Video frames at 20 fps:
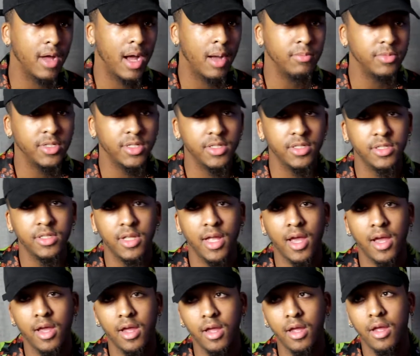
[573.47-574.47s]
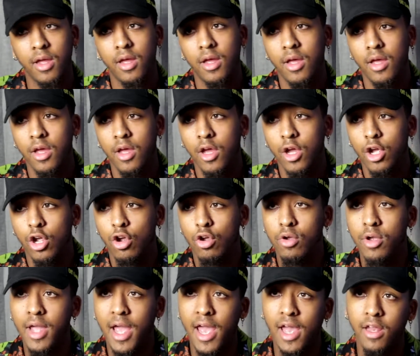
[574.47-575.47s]
I'm just a
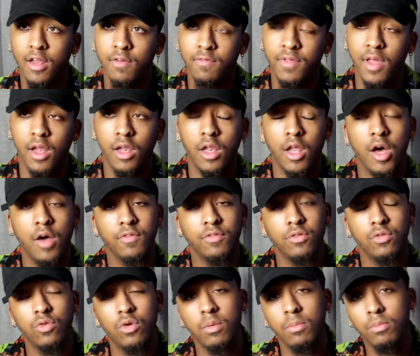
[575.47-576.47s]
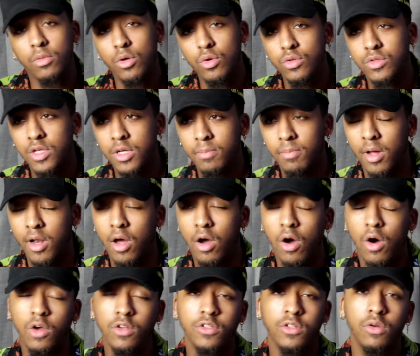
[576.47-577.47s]
creative that loves doing music, but I
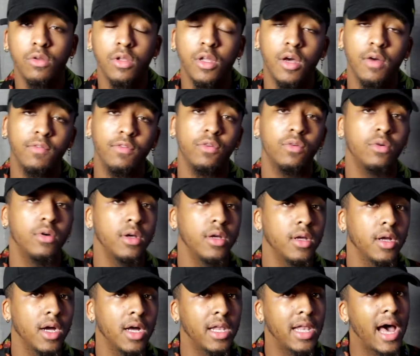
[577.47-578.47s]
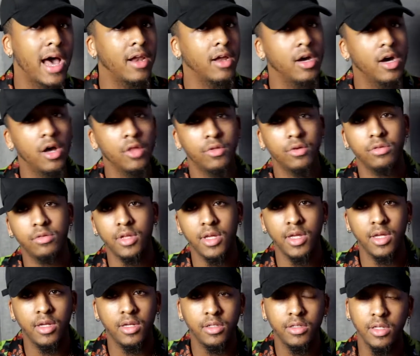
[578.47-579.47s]
also love doing a lot of other
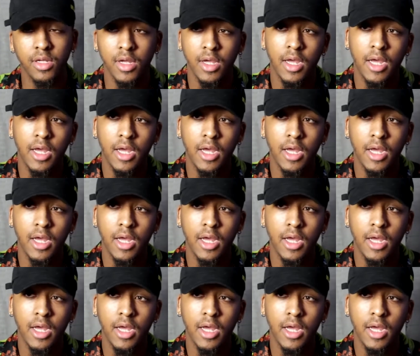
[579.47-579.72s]
things.